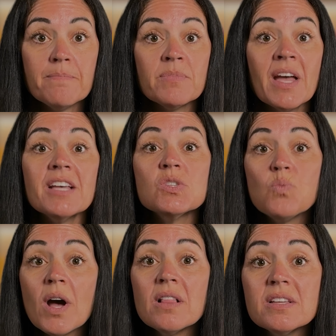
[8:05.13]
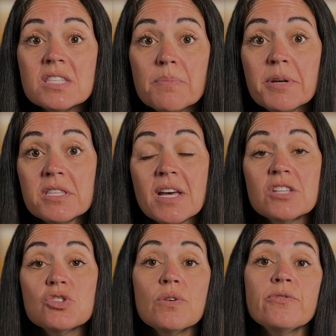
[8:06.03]
as well as the
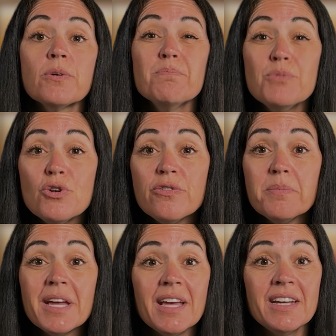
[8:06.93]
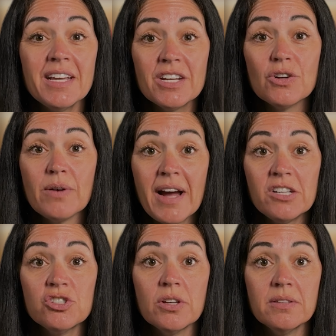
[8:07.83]
potential for movement and
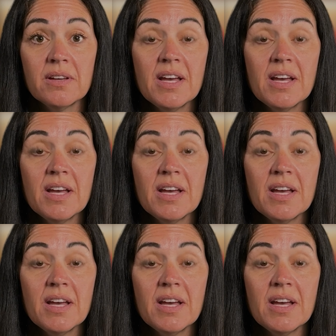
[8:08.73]
interaction.